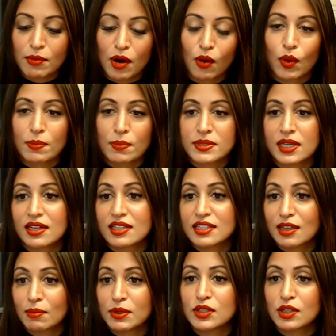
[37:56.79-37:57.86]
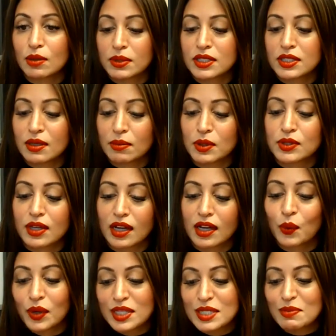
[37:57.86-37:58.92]
Our website is
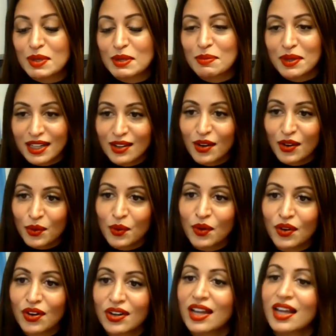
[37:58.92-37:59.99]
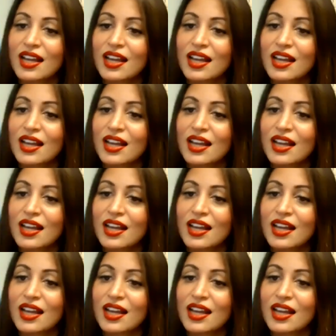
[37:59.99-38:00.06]
www.queensbp.org.